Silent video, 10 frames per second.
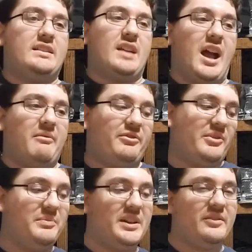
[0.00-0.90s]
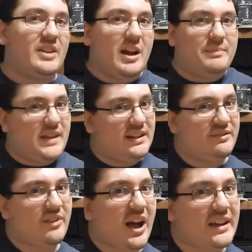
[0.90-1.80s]
time for a bit of an
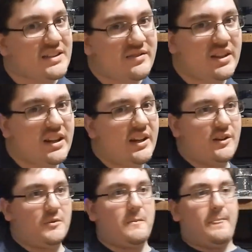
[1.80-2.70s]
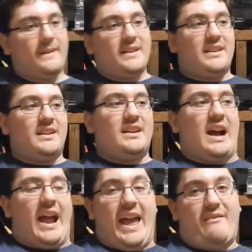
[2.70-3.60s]
updated finds video.
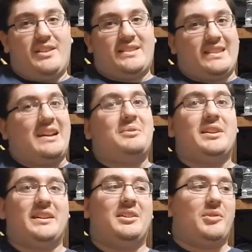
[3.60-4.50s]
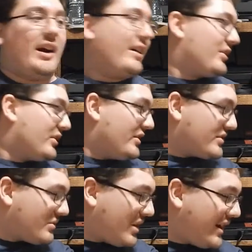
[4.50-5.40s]
I haven't done one in a while, so
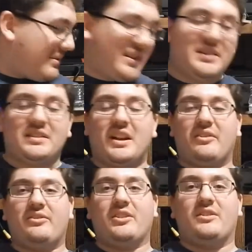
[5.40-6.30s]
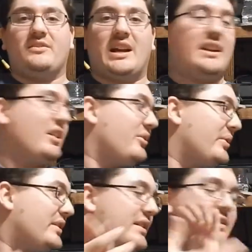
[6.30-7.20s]
there's quite a bit of stuff here. I
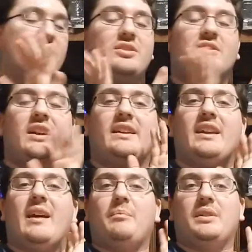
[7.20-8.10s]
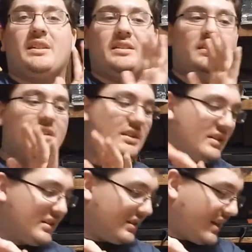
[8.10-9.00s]
know it doesn't look like epic
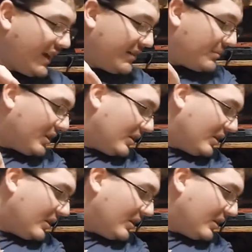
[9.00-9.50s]
game